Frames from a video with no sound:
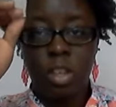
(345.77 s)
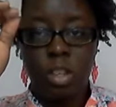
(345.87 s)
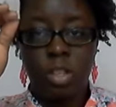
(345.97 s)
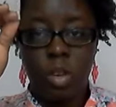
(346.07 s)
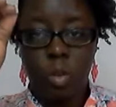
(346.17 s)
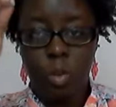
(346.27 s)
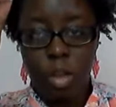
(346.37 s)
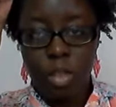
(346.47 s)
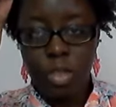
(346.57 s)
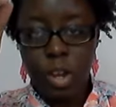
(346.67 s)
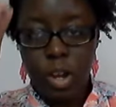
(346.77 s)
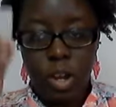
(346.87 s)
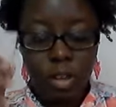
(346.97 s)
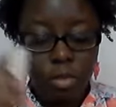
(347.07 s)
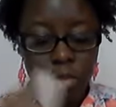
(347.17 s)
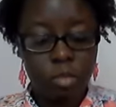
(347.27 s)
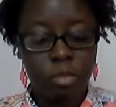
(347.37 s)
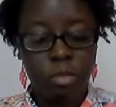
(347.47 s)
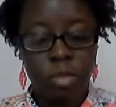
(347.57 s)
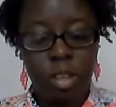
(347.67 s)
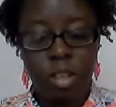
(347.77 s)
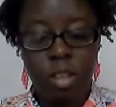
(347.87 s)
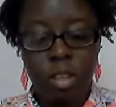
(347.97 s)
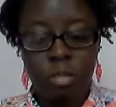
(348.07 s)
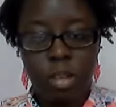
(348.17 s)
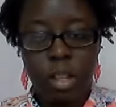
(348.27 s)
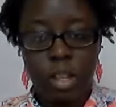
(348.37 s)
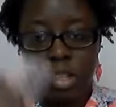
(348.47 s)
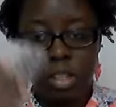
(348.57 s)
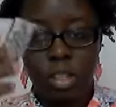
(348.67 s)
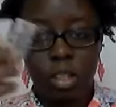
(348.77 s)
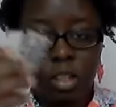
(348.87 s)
So 1/3 plus